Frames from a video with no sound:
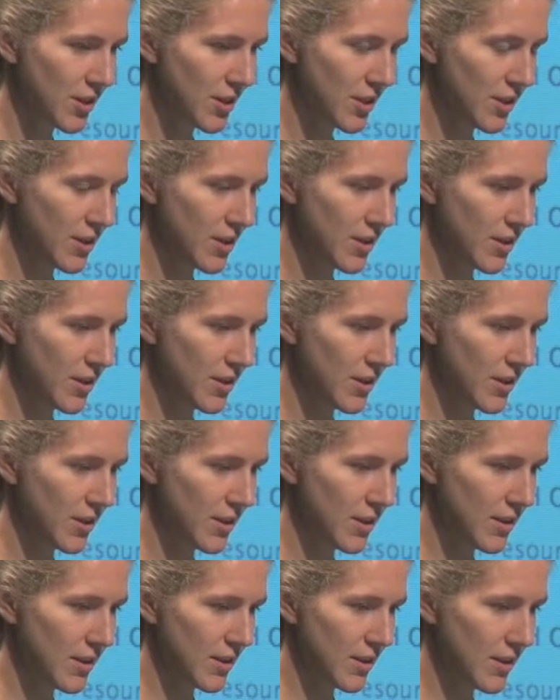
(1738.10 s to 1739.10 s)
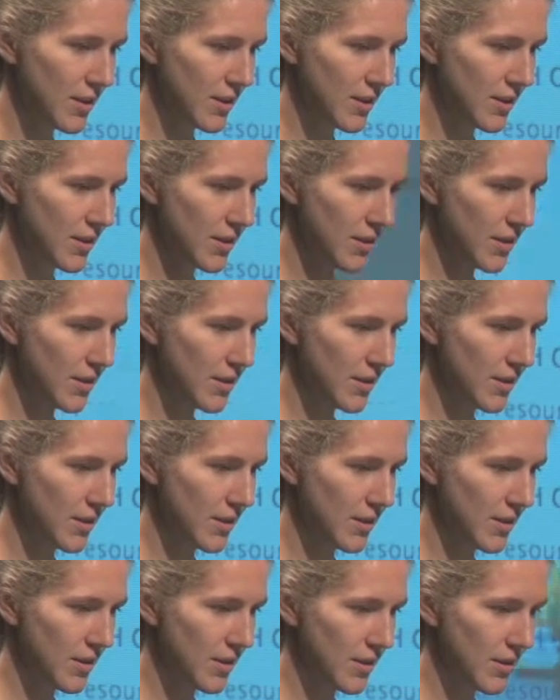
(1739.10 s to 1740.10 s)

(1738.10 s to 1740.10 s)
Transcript: Nothing is said.